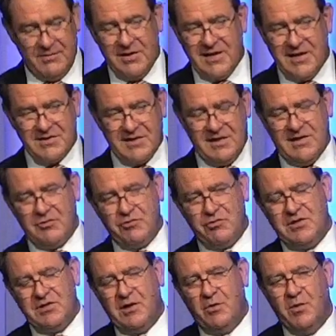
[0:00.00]
Well, that's an
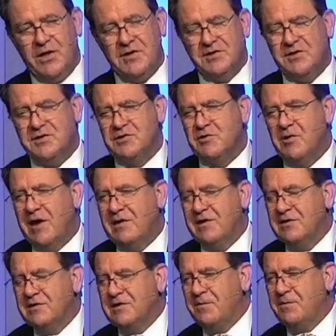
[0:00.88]
interesting question. So I
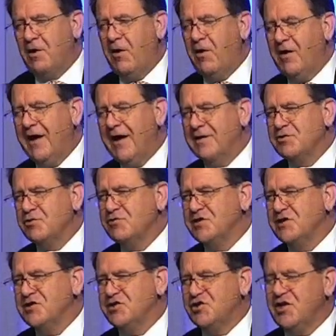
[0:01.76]
looked up
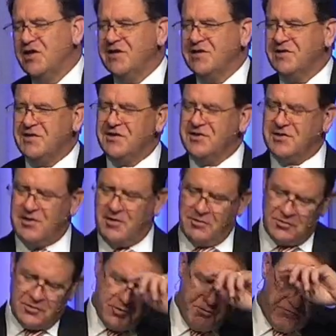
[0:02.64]
answers in Genesis,
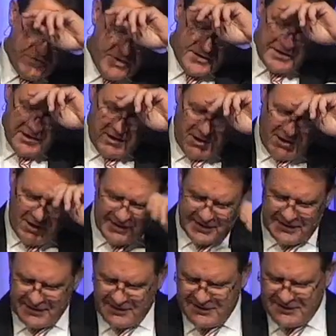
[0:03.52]
those who run the
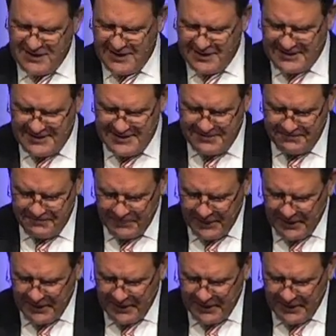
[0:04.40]
ark in Kentucky.